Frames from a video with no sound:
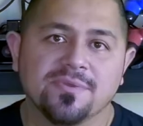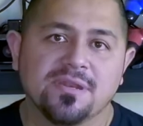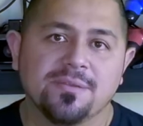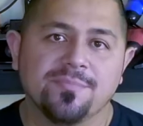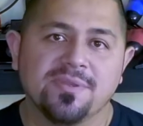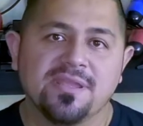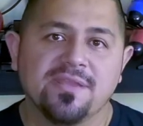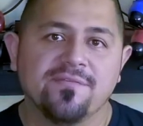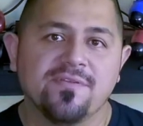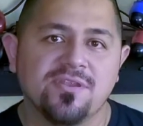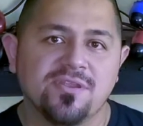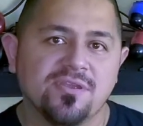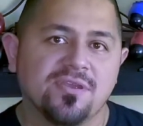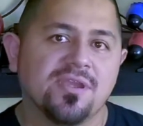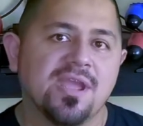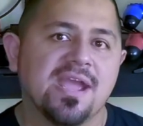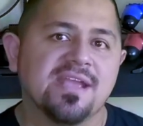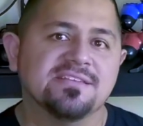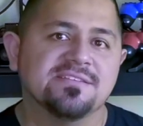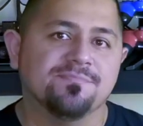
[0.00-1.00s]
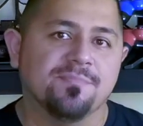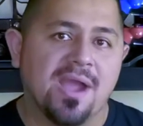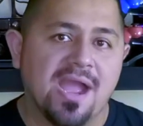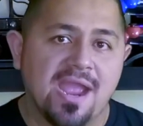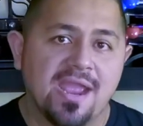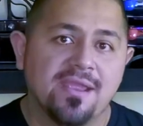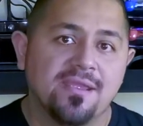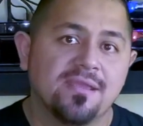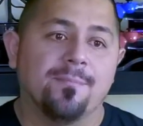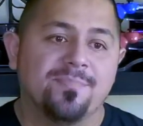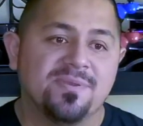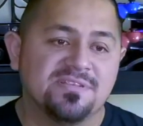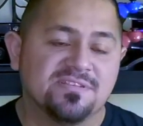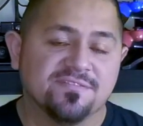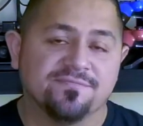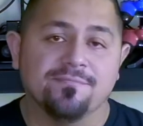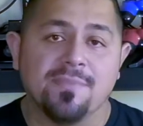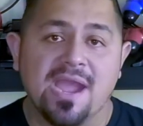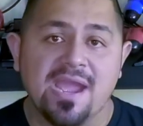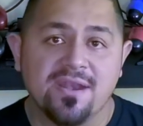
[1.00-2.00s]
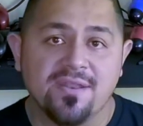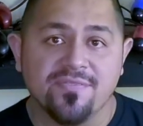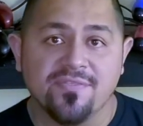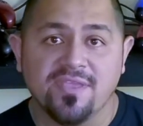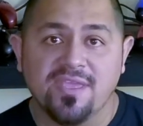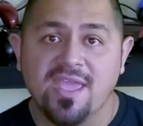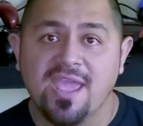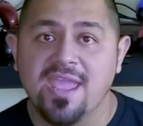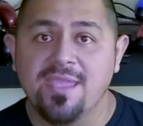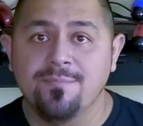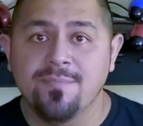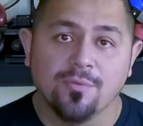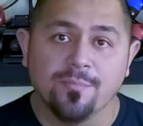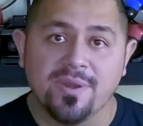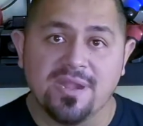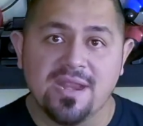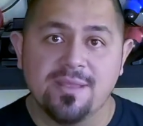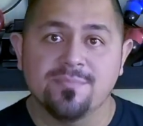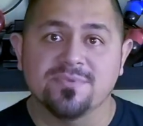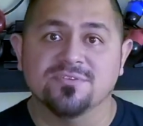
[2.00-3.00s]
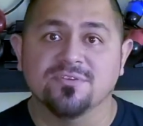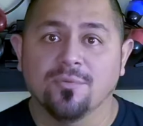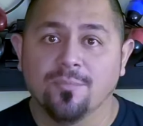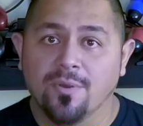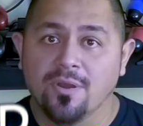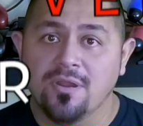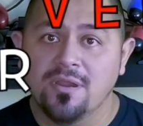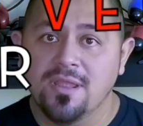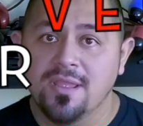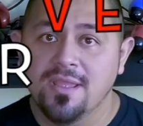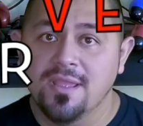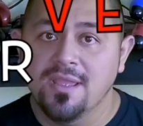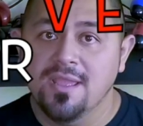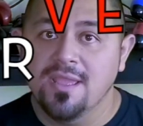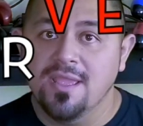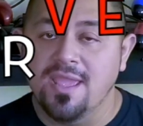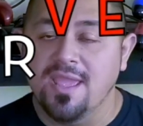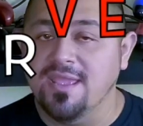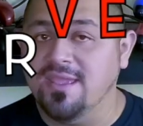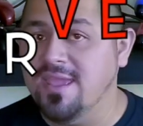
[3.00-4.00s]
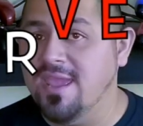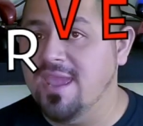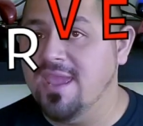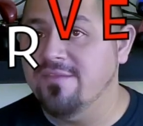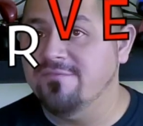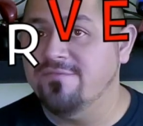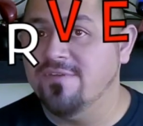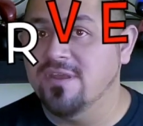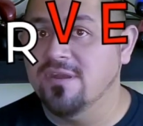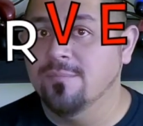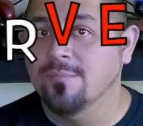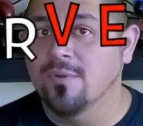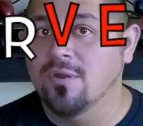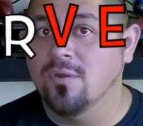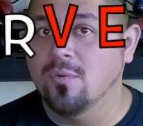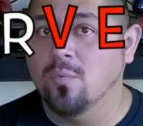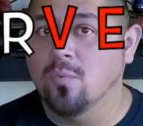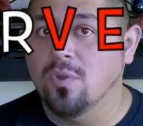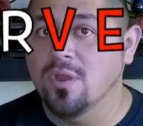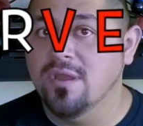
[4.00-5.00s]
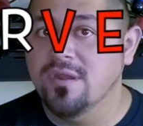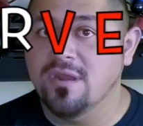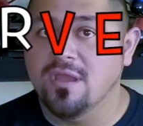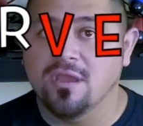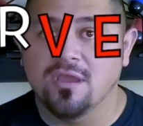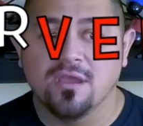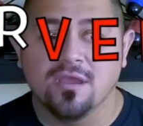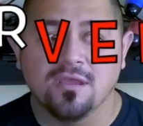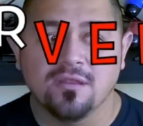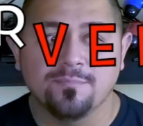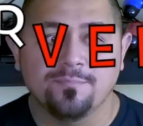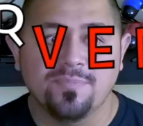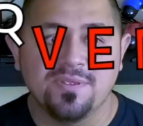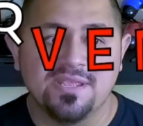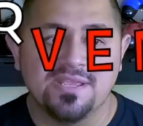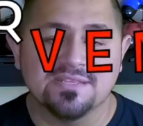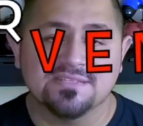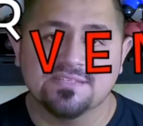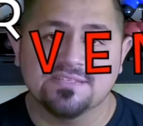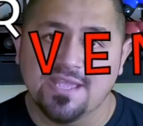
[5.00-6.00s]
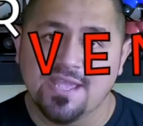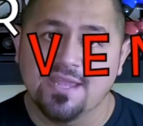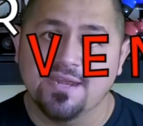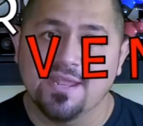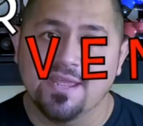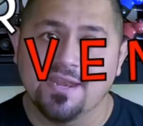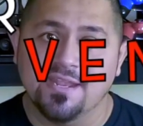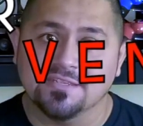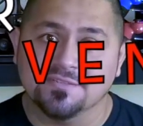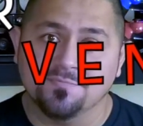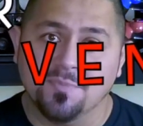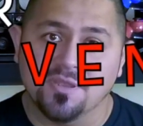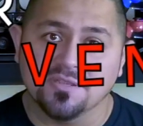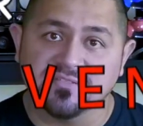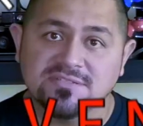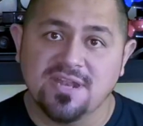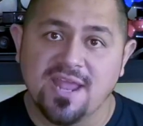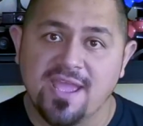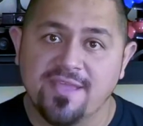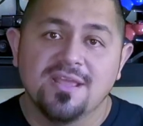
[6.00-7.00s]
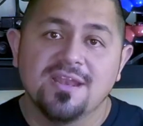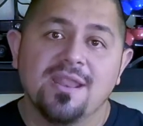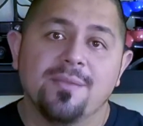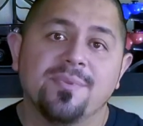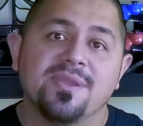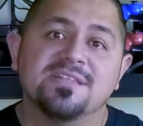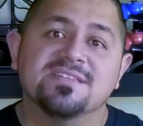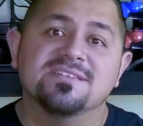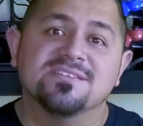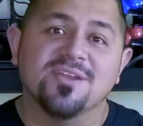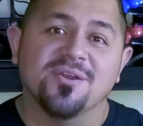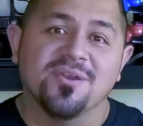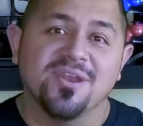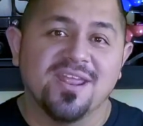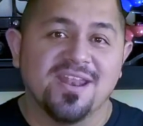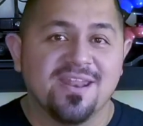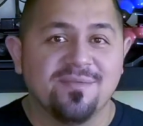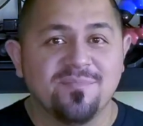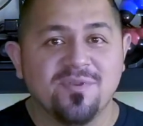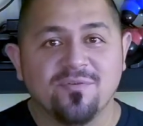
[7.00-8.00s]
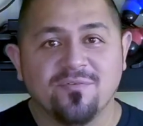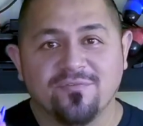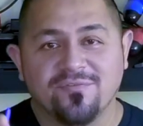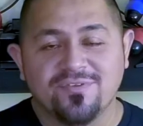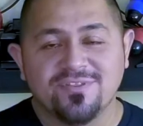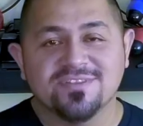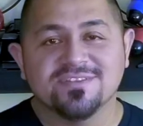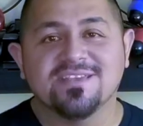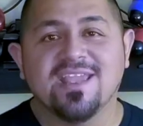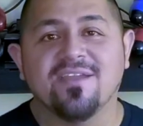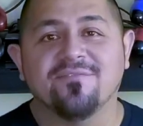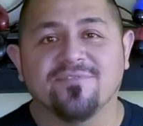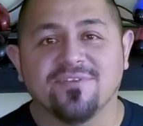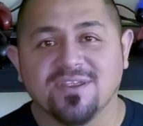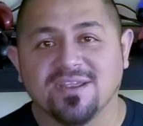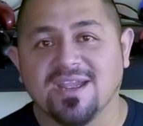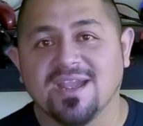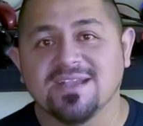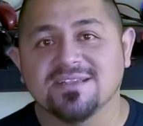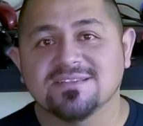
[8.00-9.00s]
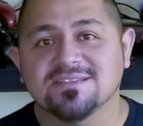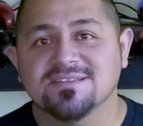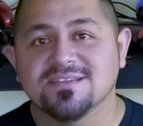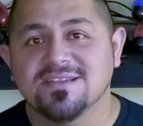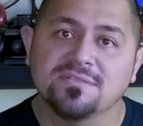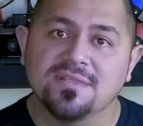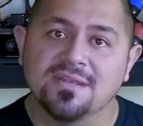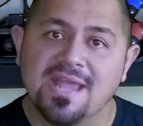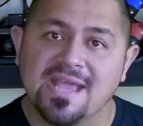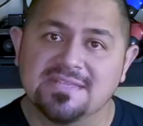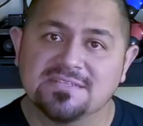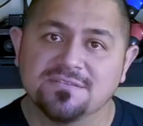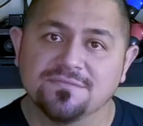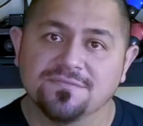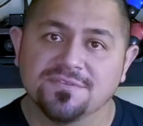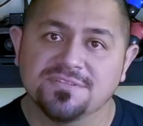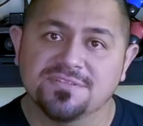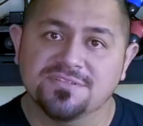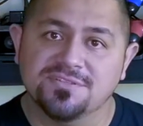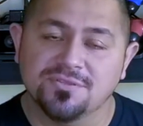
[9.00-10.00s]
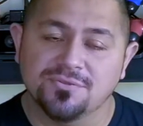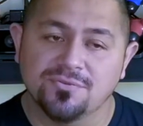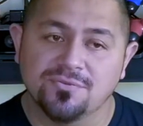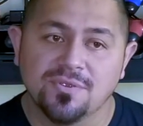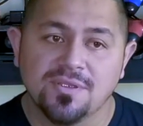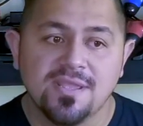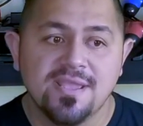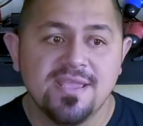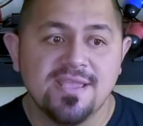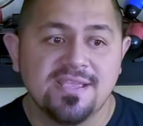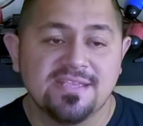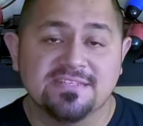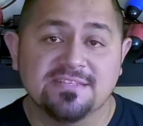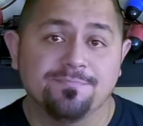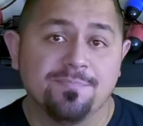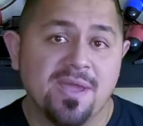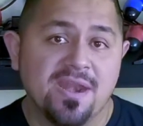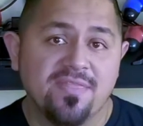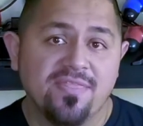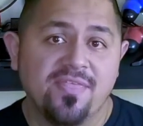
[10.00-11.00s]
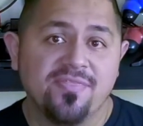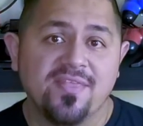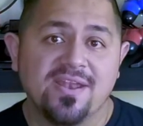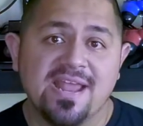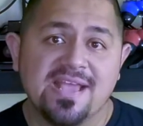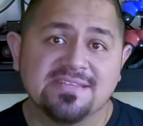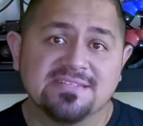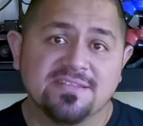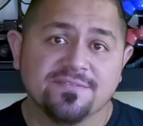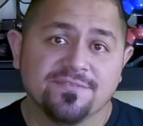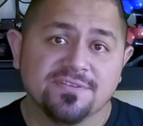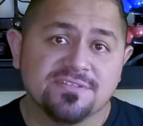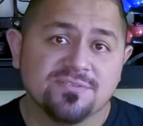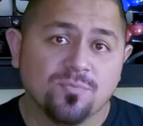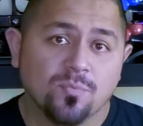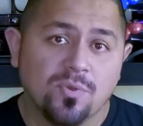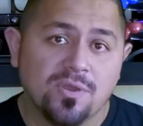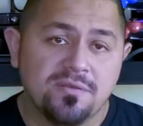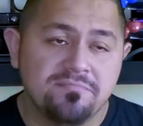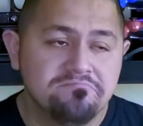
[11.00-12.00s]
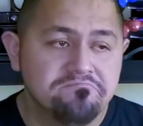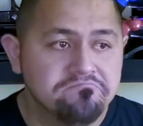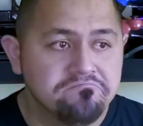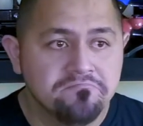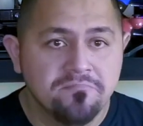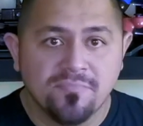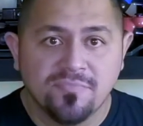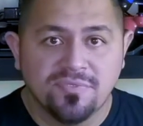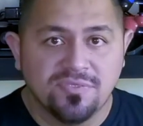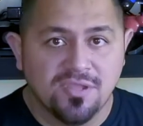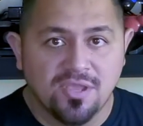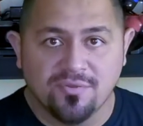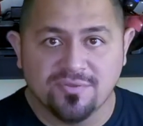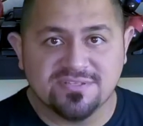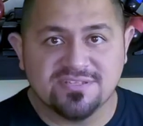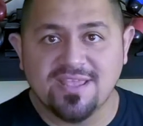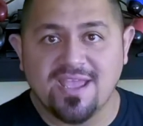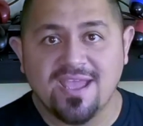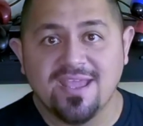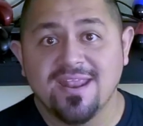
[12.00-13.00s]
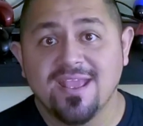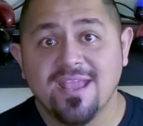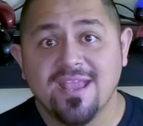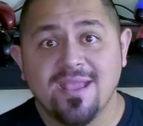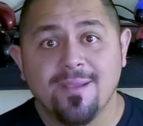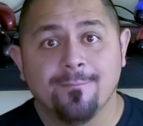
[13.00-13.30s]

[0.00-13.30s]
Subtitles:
to be giving you guys my peace of mind on the game. My name is Omar, aka Venomore1 on PSN and Xbox Live. Let me get started and let me review this game for you guys. The Last of Us 2. Is it better than The Last of Us 1? No, it's not.